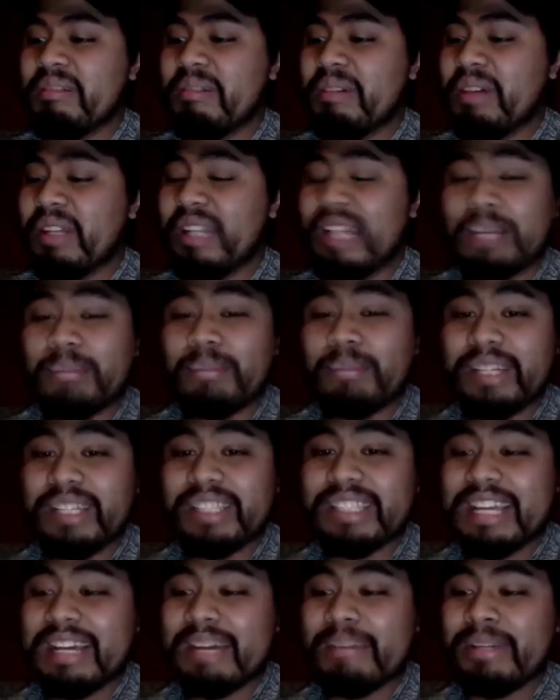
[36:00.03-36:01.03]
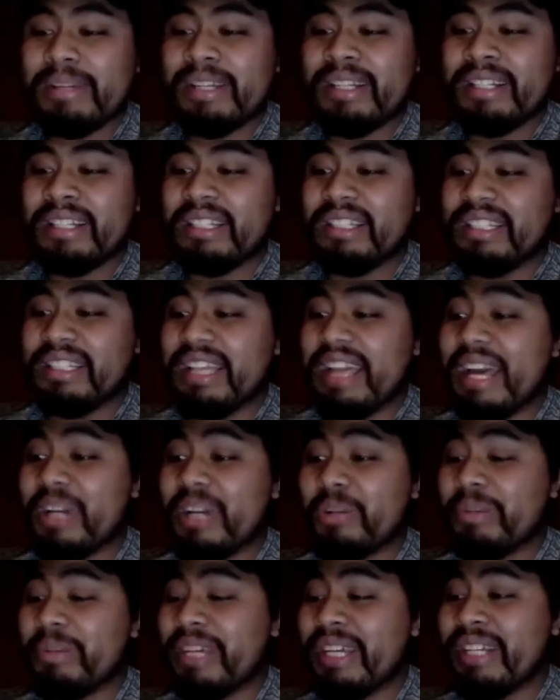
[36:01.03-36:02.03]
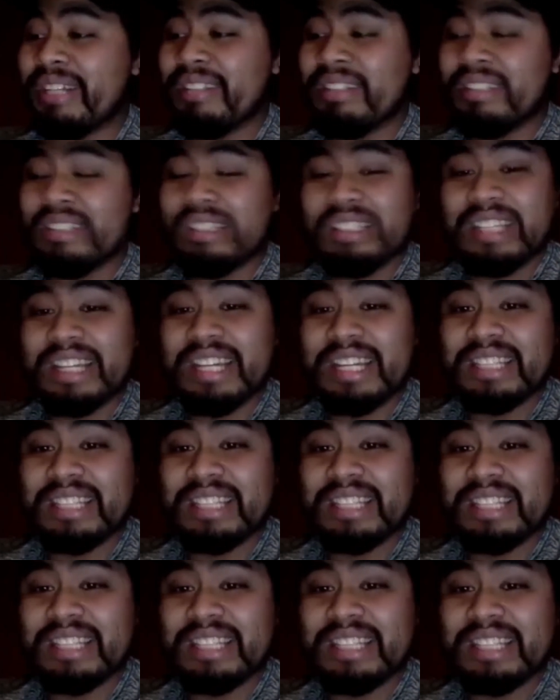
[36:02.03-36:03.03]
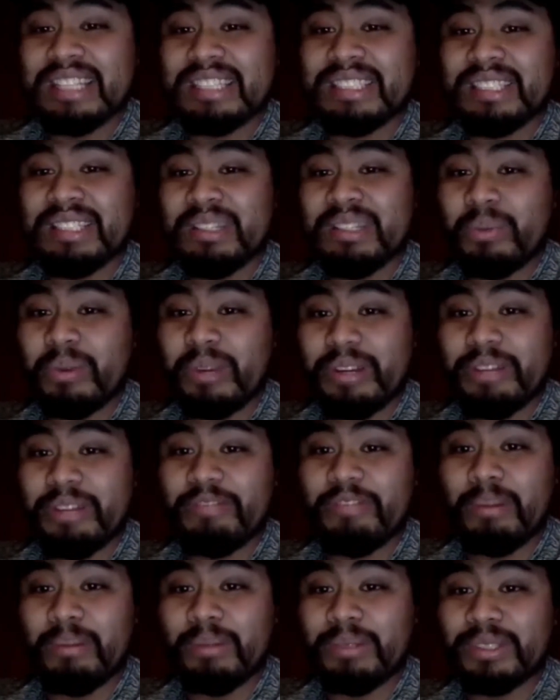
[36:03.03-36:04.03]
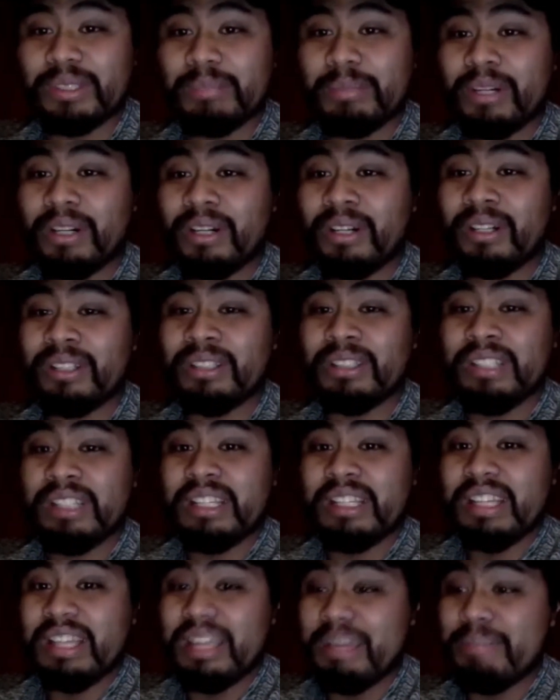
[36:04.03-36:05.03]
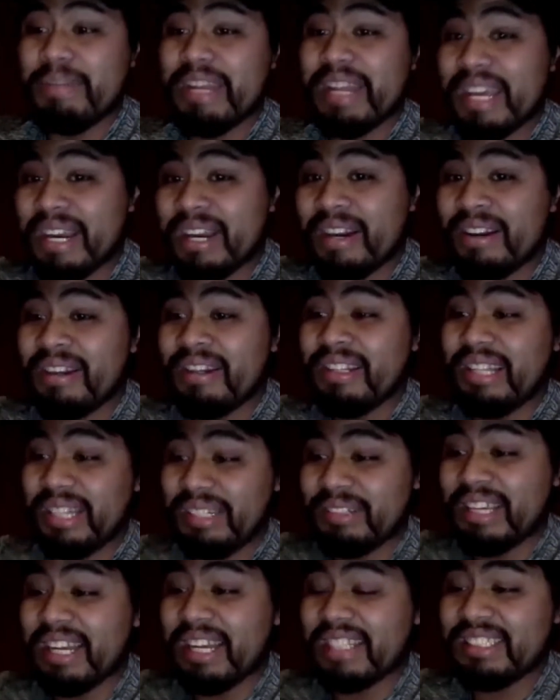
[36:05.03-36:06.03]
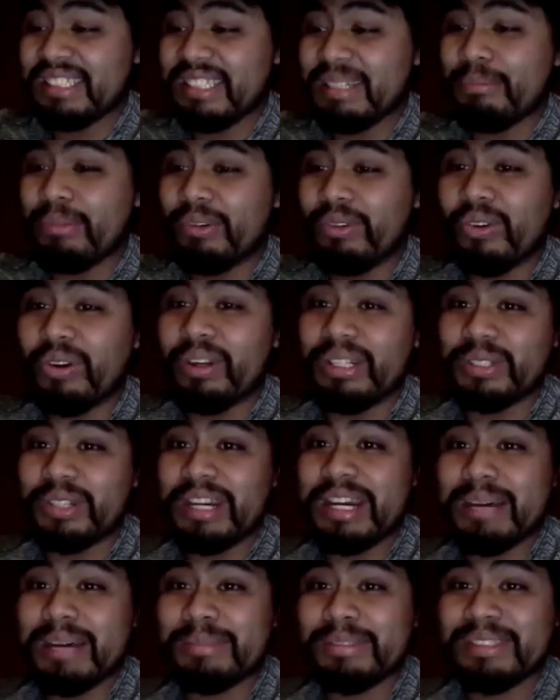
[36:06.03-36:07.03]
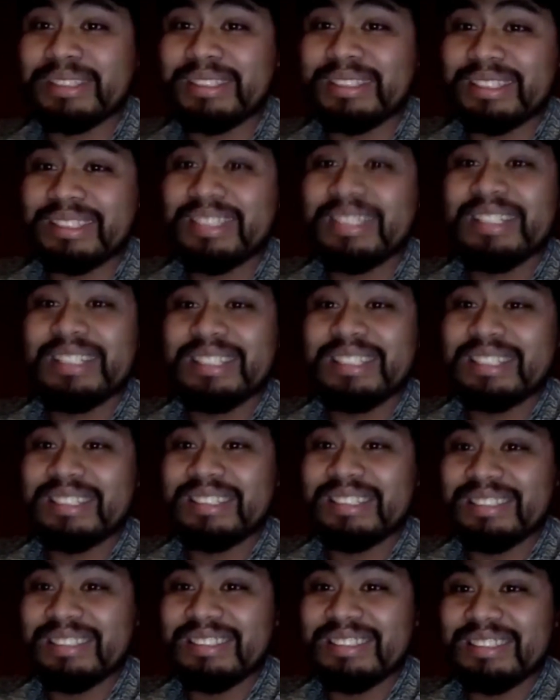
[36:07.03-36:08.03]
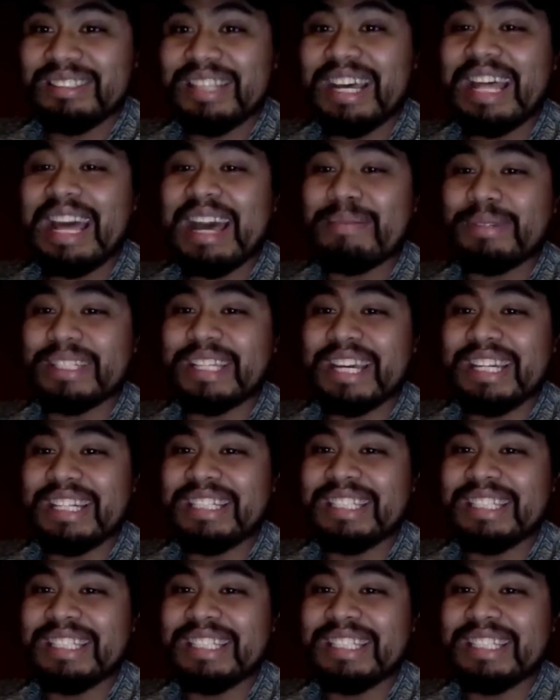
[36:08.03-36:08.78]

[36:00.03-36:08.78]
lot of plays happen. The Edelman catch where he fumbles the ball in midair, then catches it before it drops. Yeah, that happened.